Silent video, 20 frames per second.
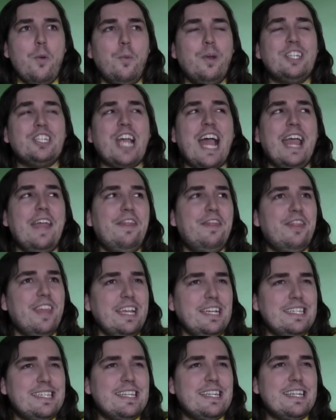which I
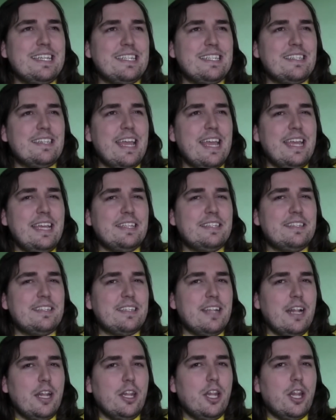think to this day is
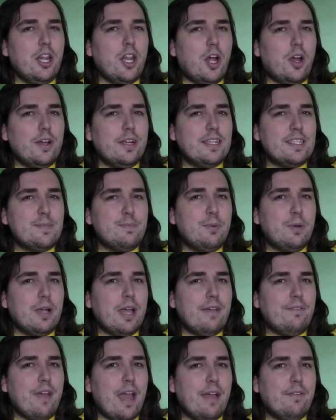still the longest
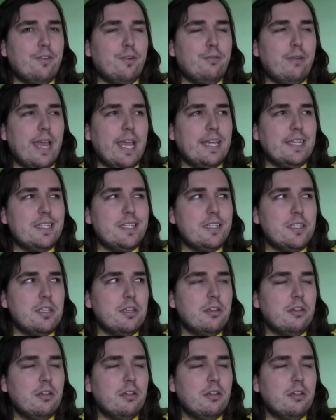book I've ever read.